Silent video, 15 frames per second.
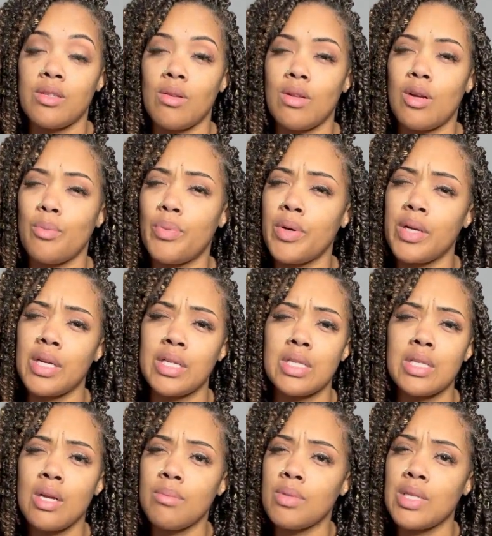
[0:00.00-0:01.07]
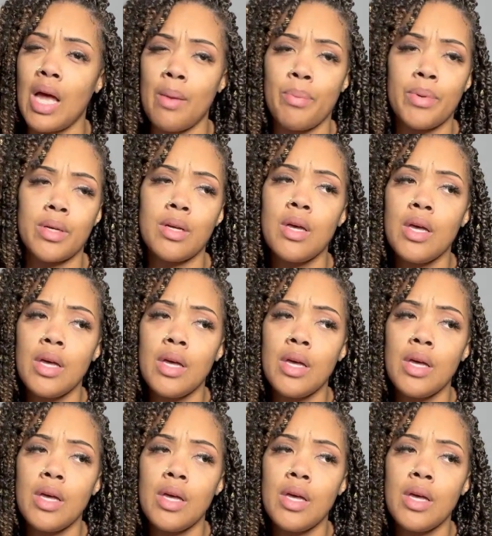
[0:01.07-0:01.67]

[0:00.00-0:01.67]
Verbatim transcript: So they're putting some type of